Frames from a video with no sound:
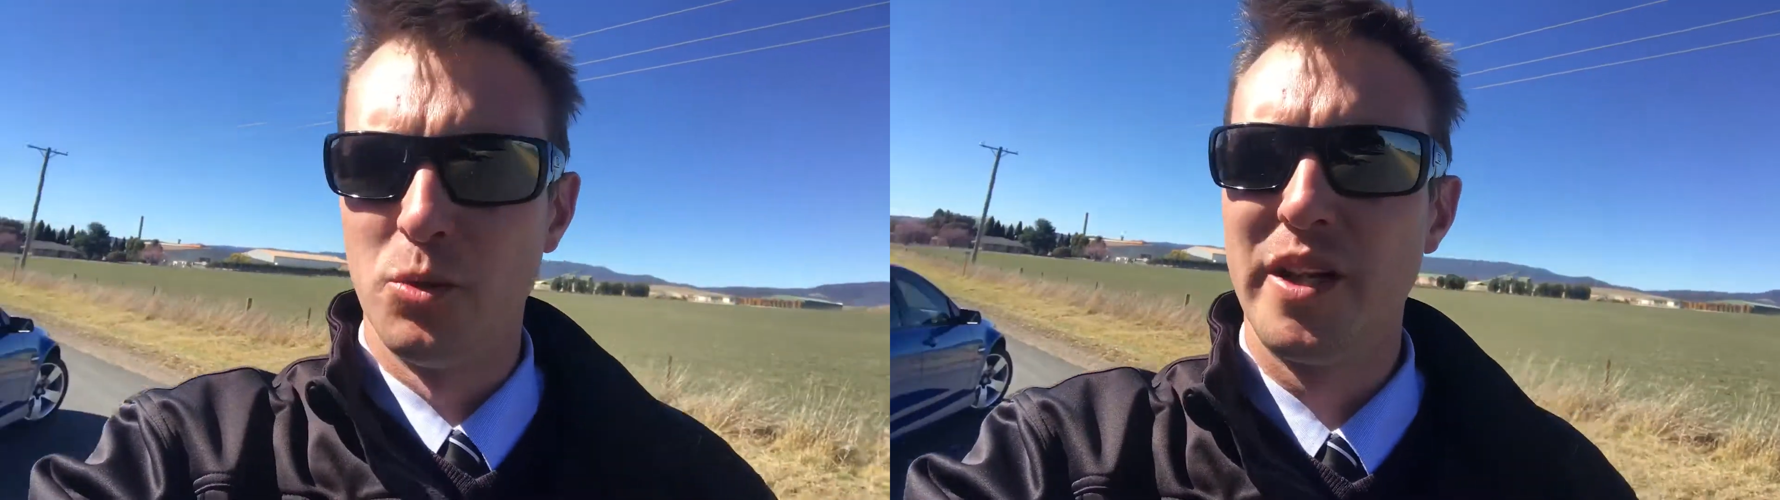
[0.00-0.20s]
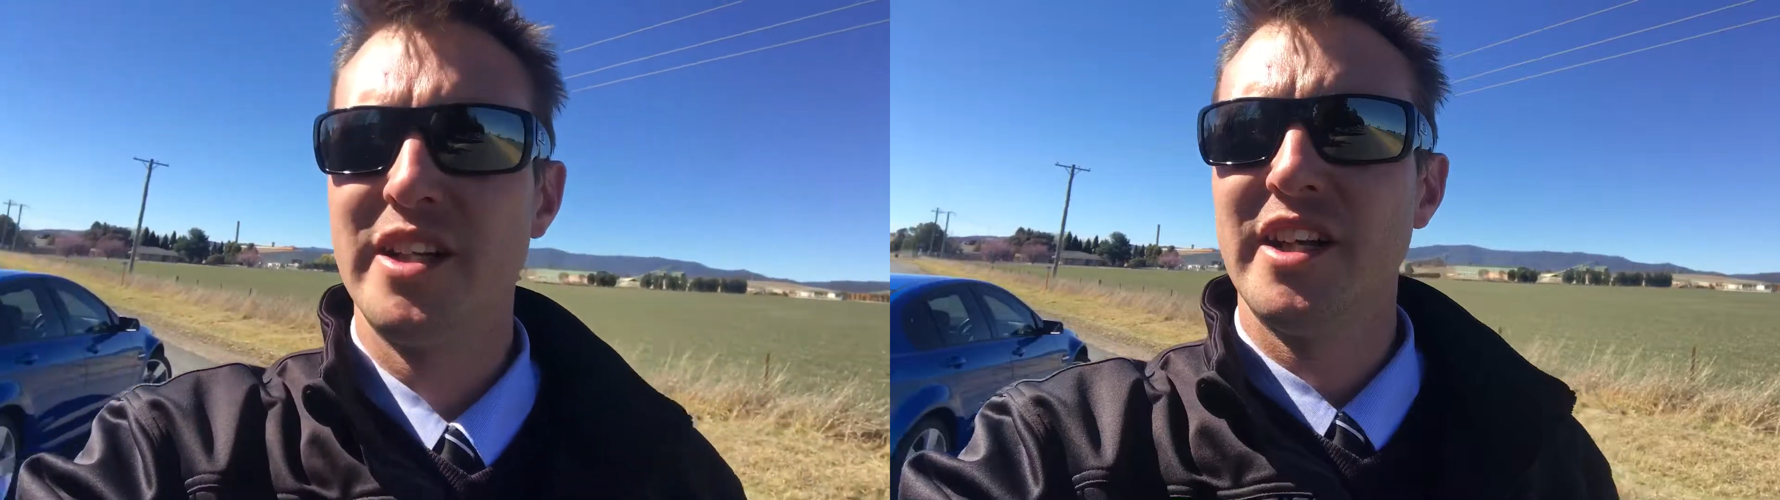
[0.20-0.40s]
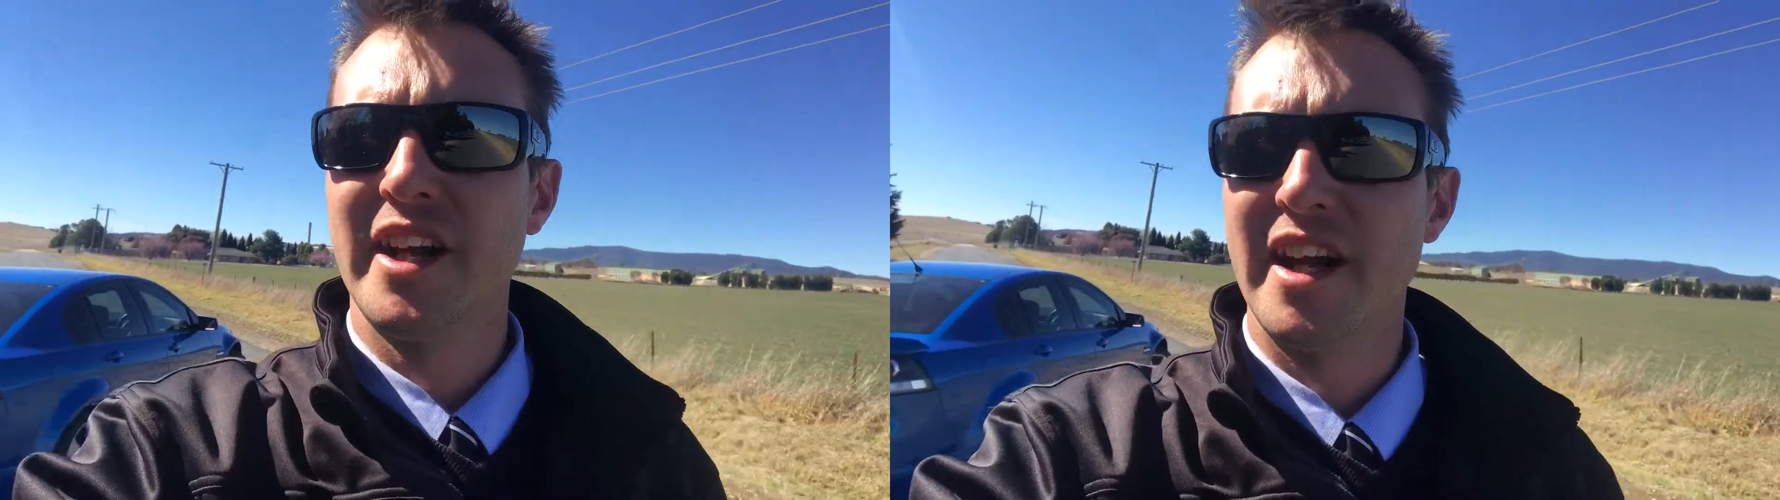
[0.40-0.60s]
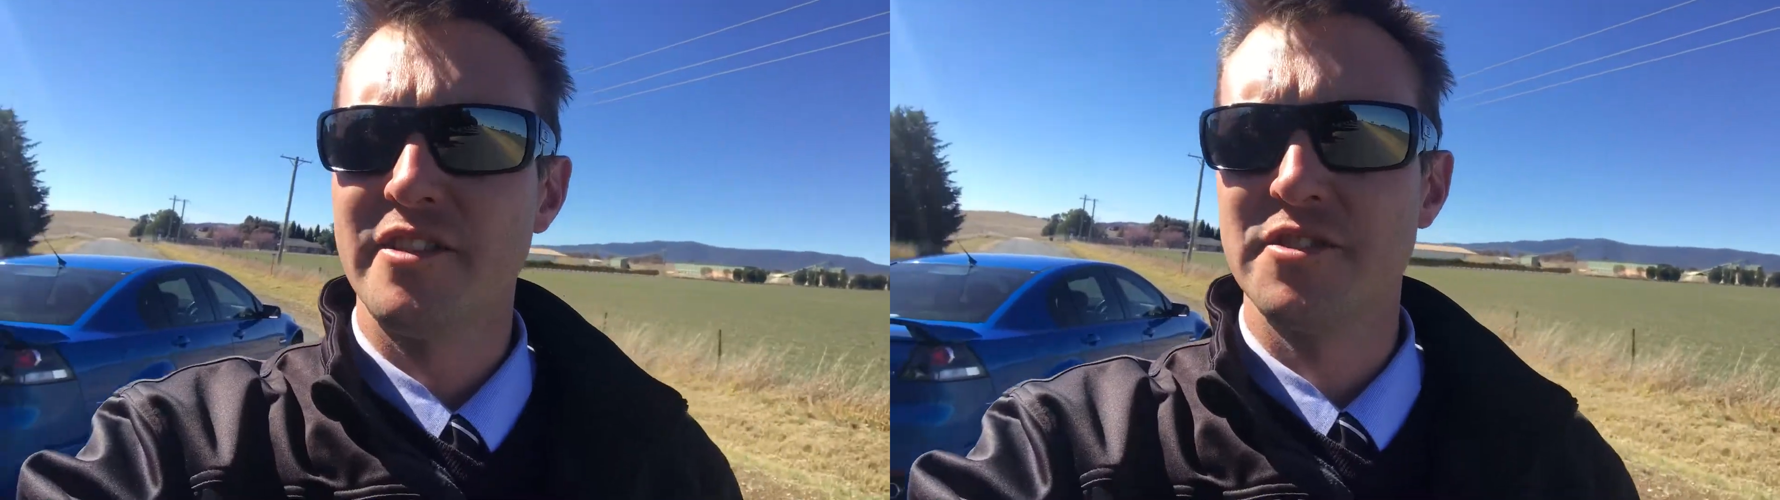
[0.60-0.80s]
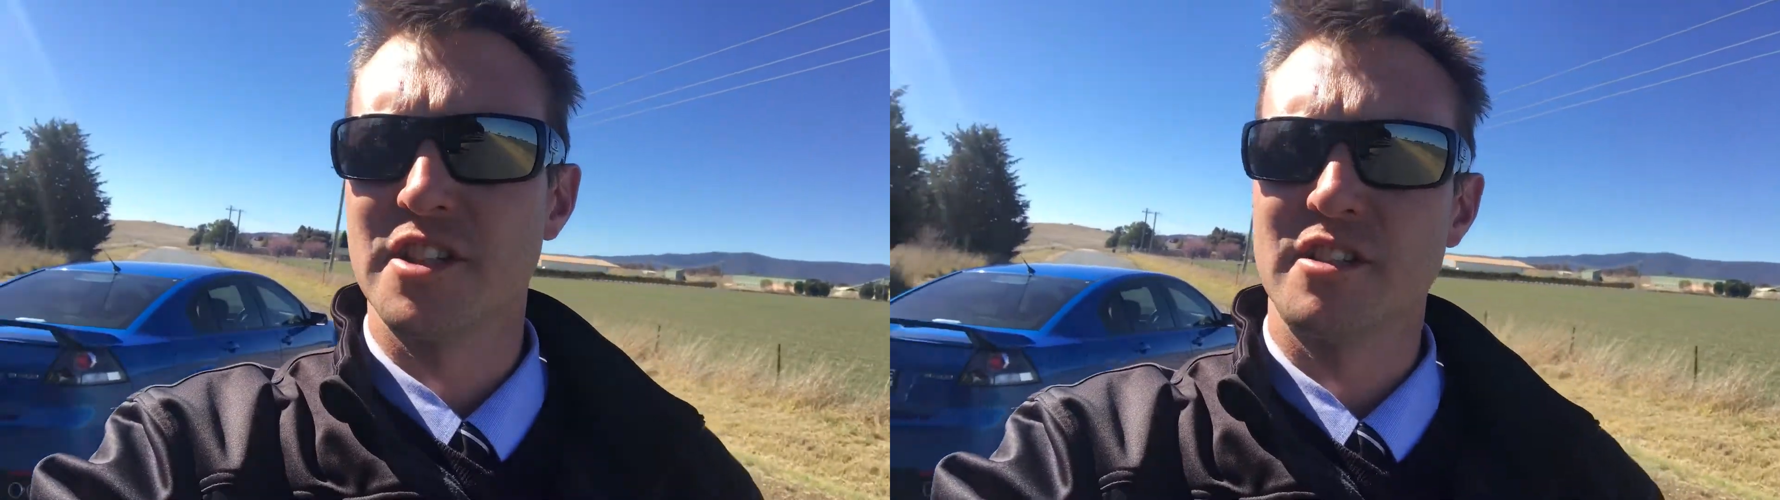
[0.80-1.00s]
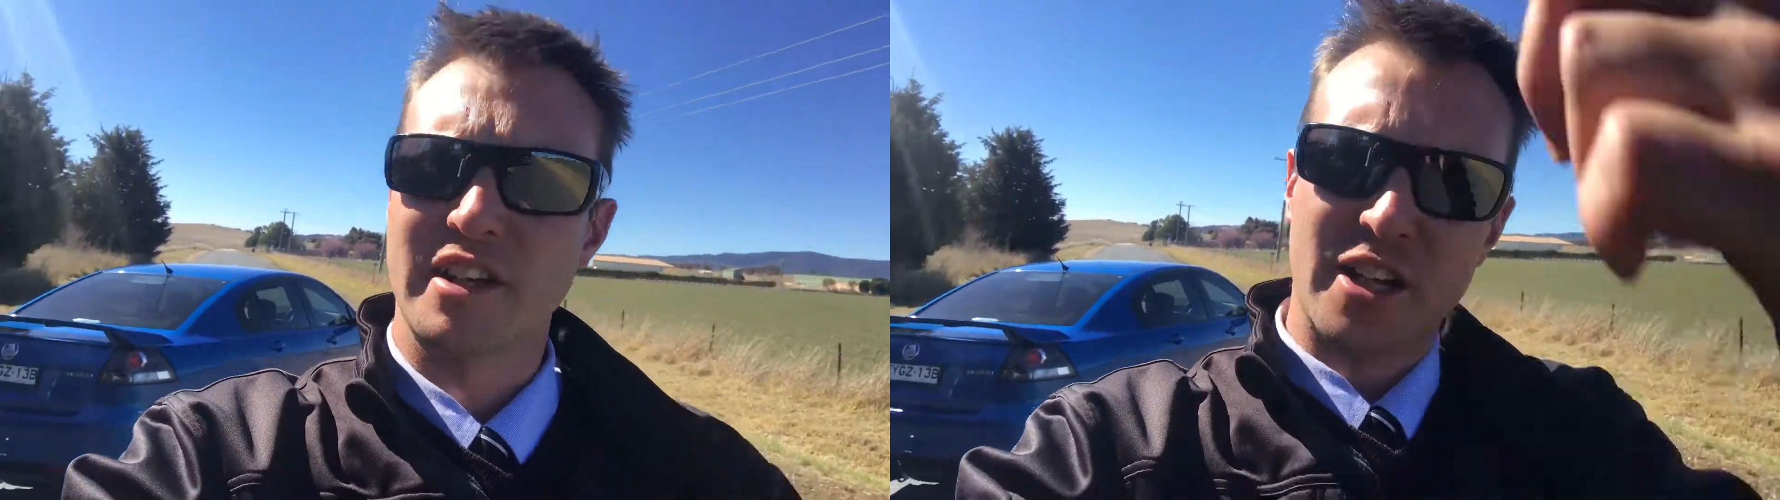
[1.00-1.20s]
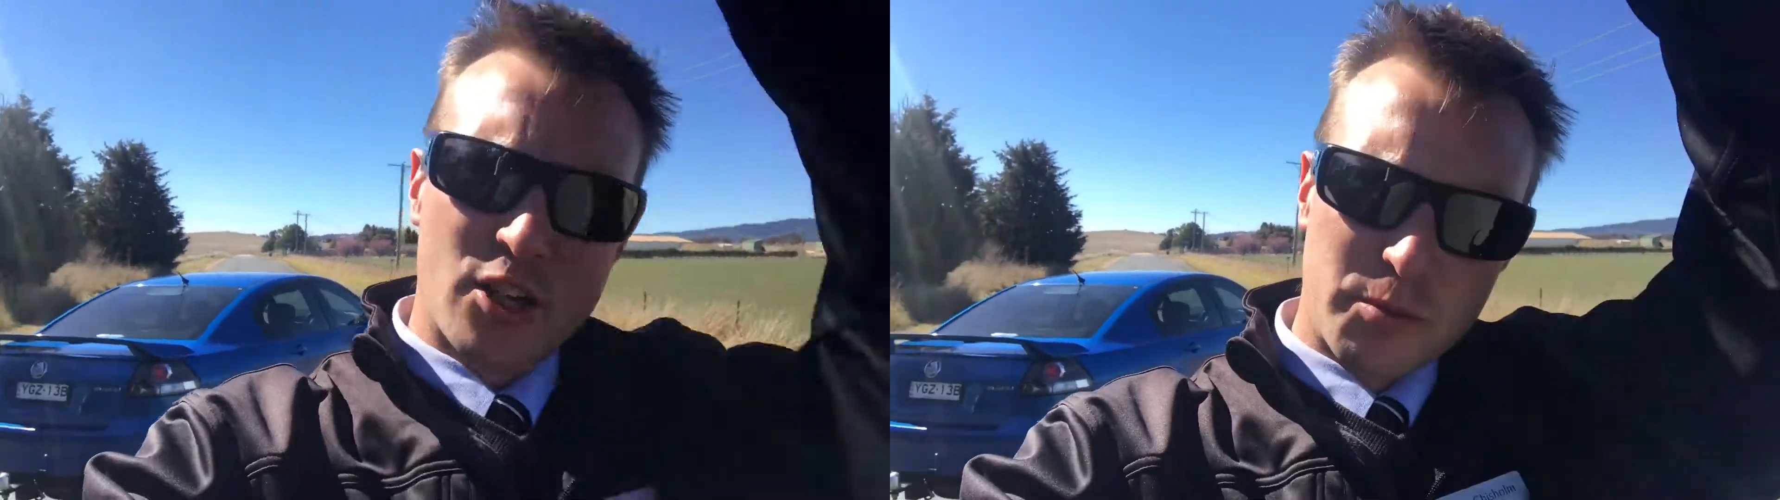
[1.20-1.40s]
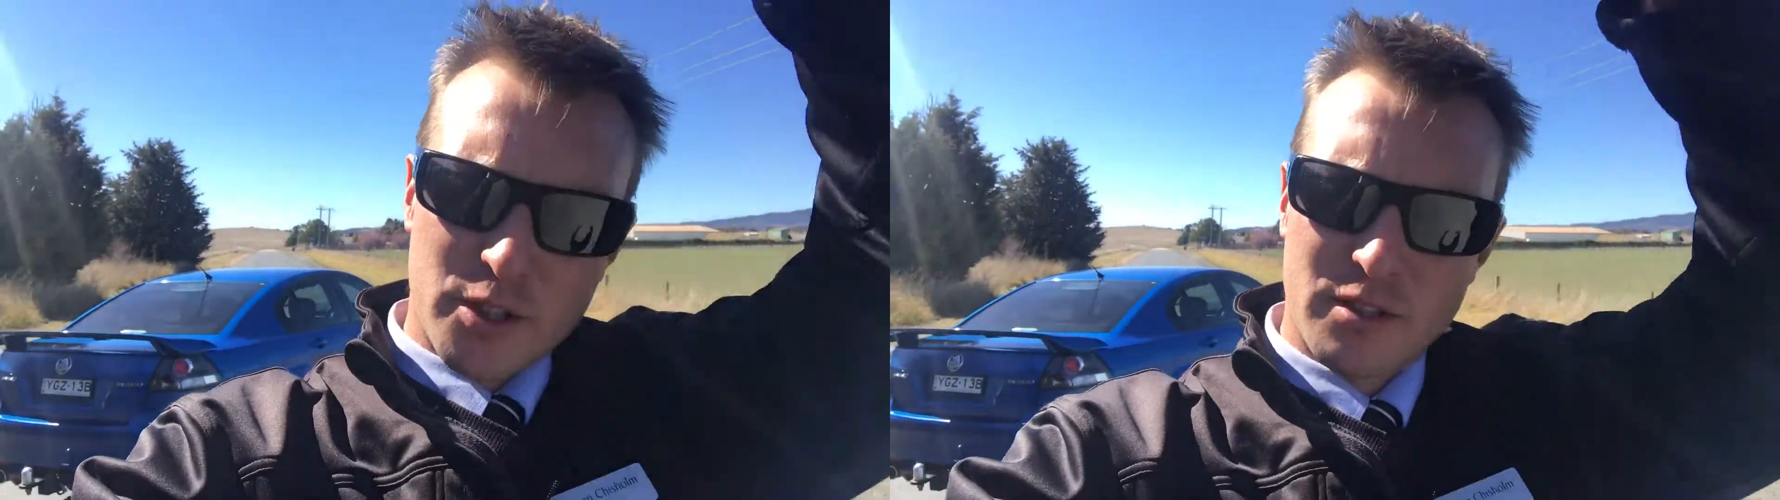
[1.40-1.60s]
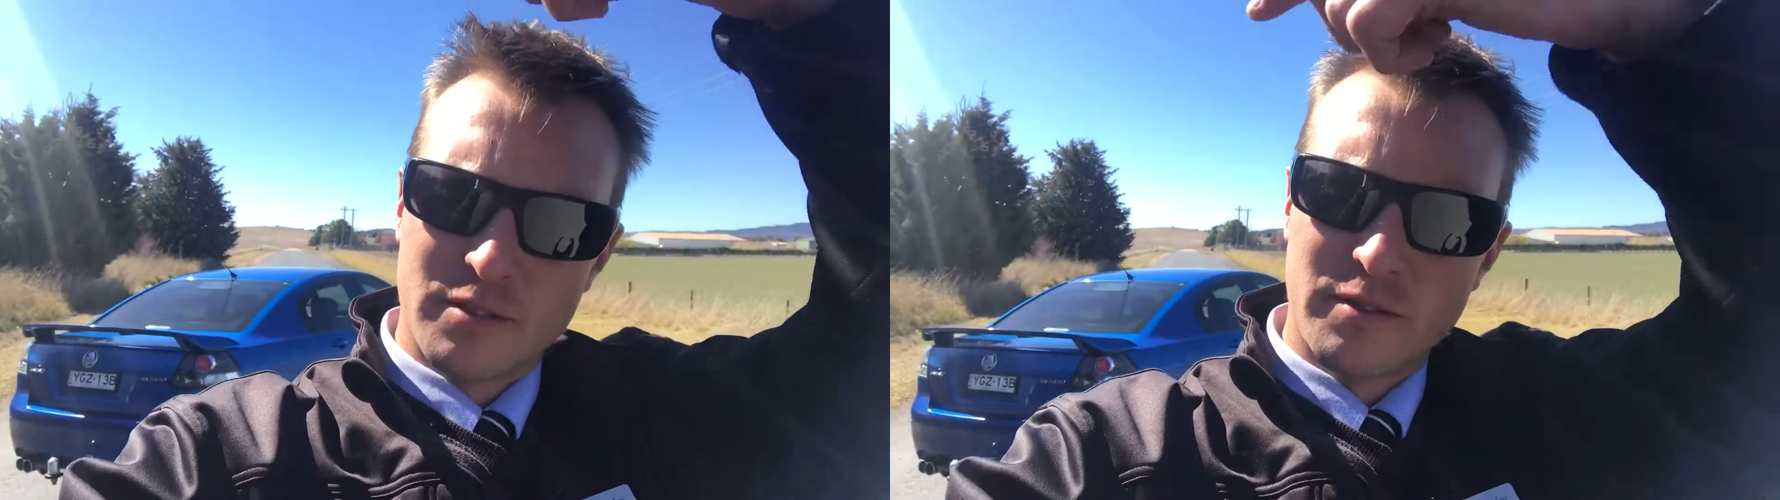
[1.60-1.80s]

windy today and there's a helicopter